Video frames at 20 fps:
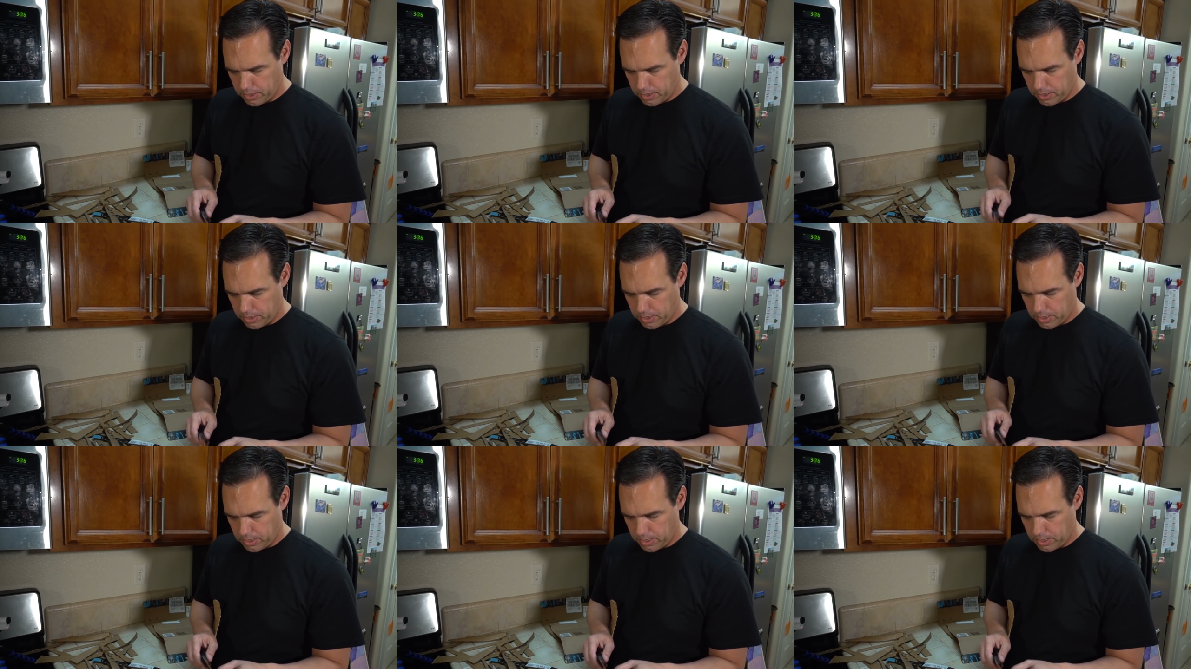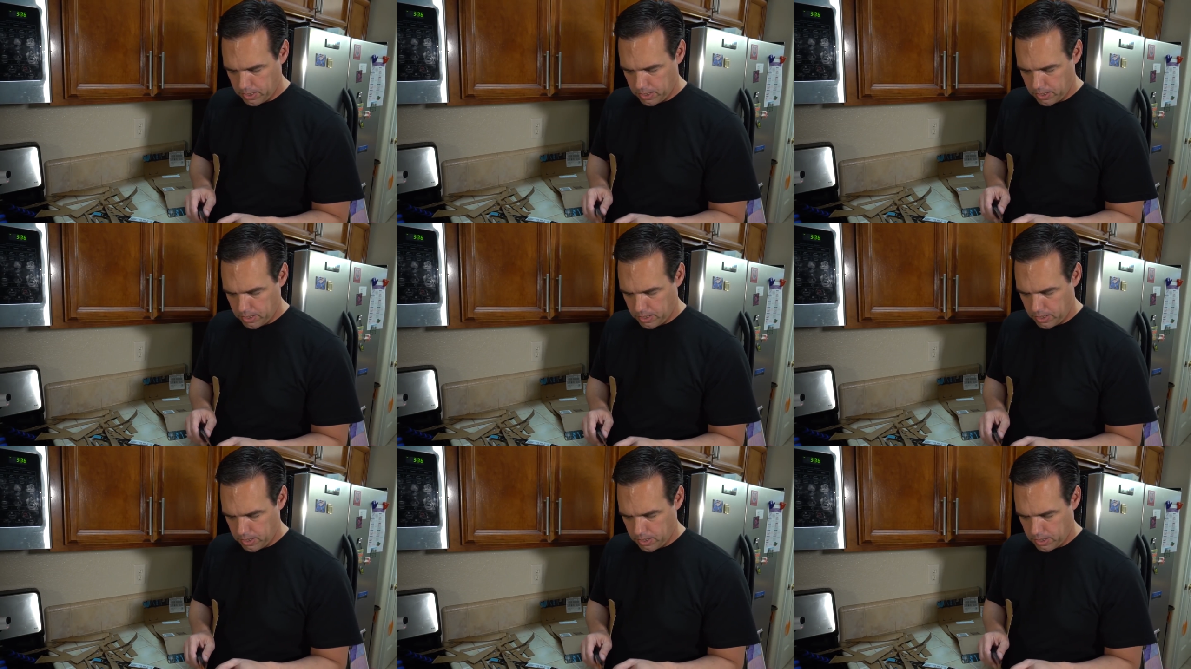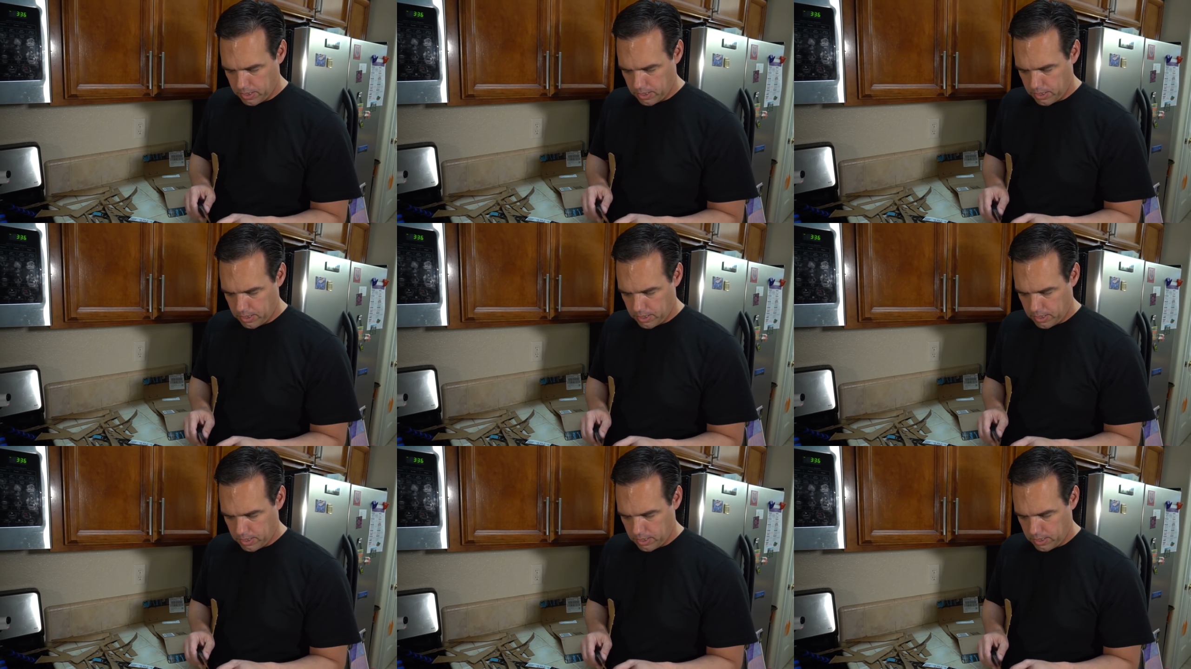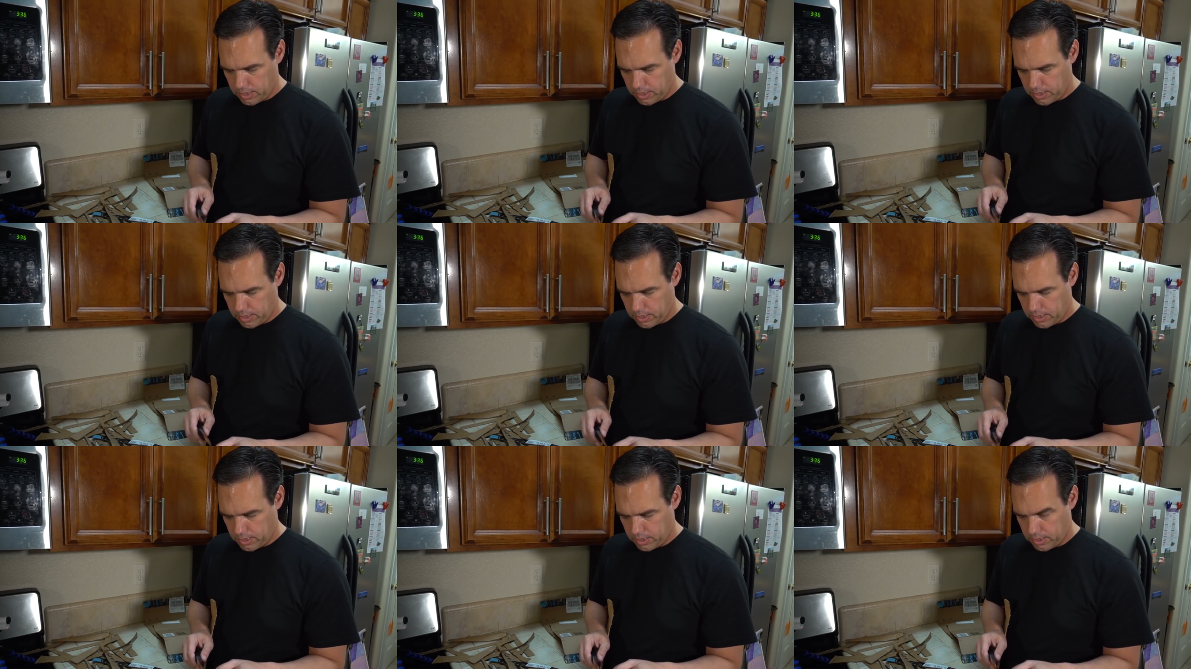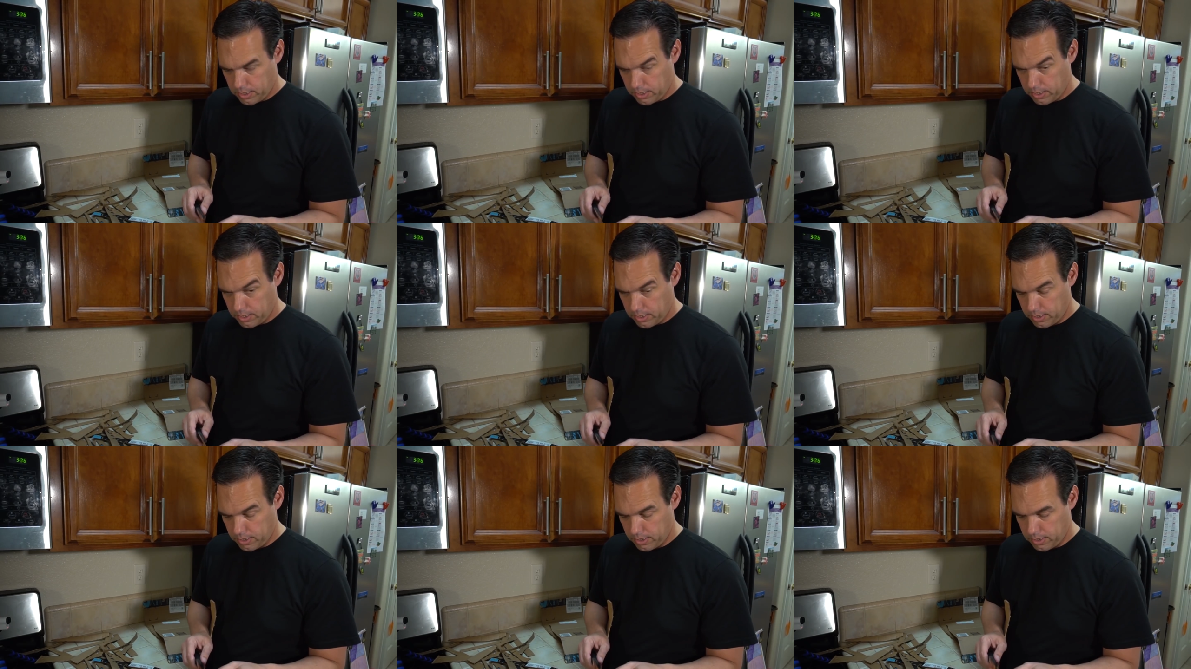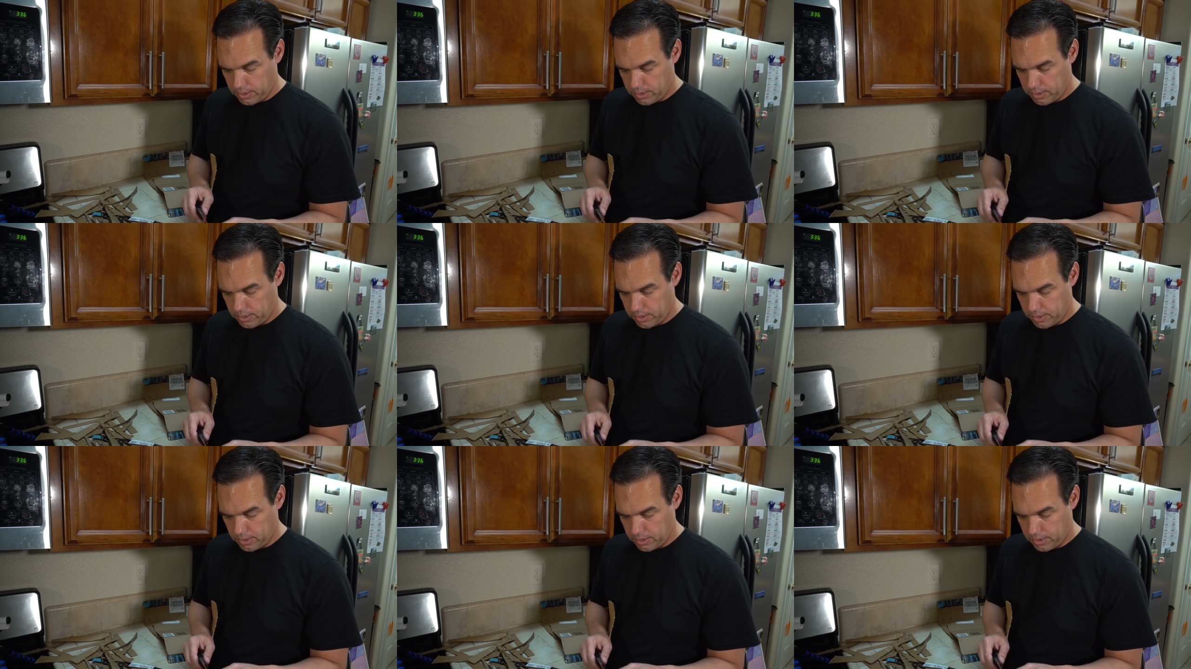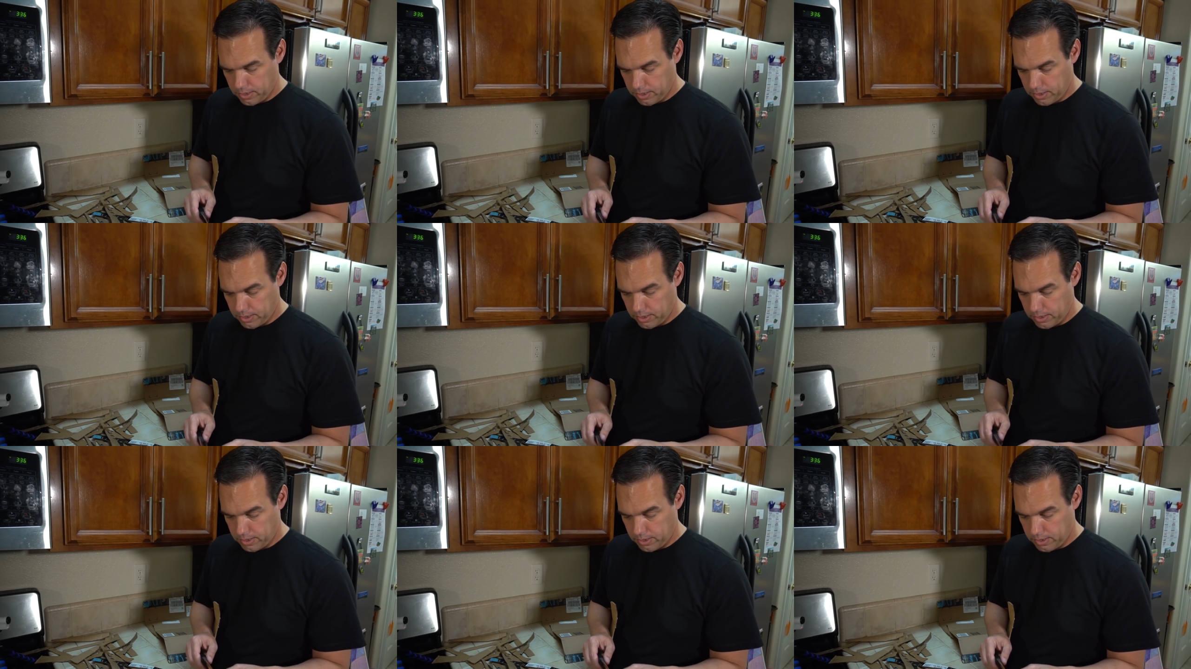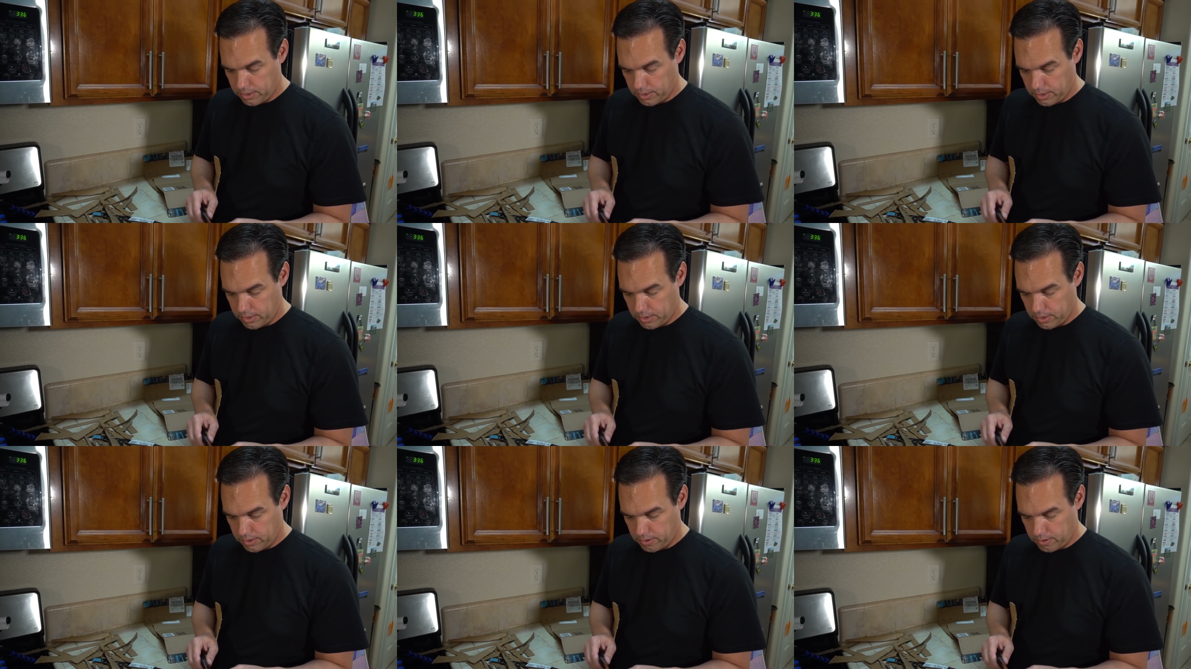(silence)